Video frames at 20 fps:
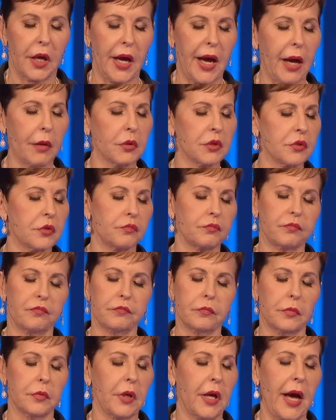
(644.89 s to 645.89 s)
I was,
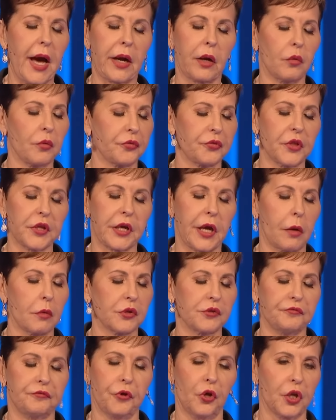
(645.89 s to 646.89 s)
I don't think I
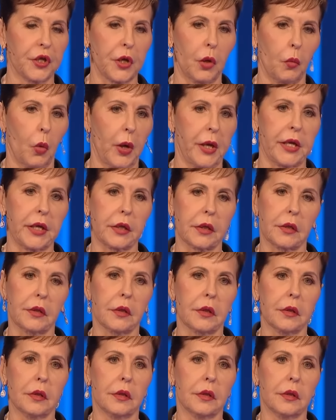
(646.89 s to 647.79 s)
was fully awake.